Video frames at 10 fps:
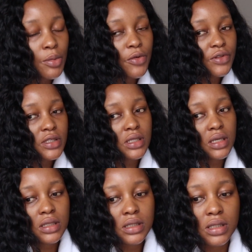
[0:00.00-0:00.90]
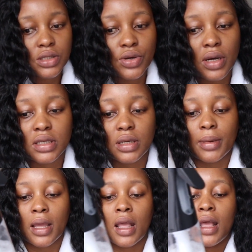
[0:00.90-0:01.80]
move this thing. It's distracting
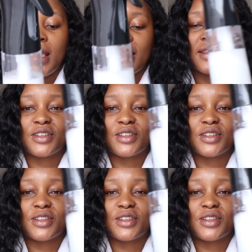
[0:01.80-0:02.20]
me. The